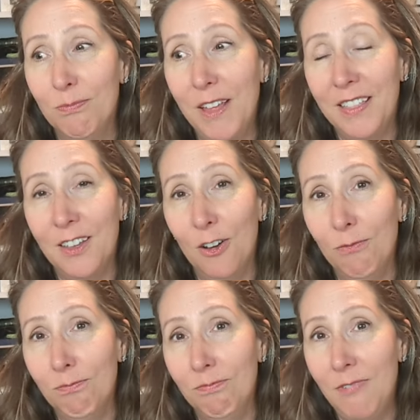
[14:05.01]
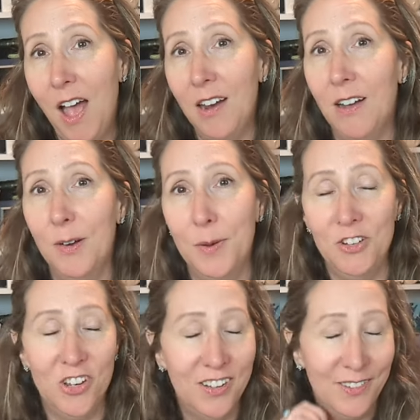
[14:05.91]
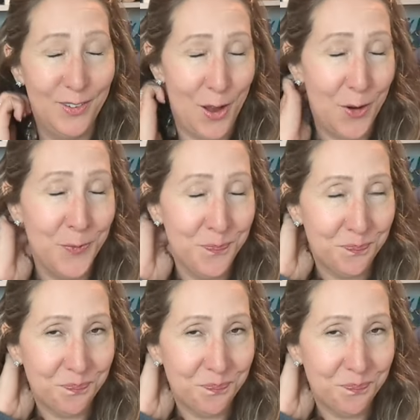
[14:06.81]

like they're not on a budget. So,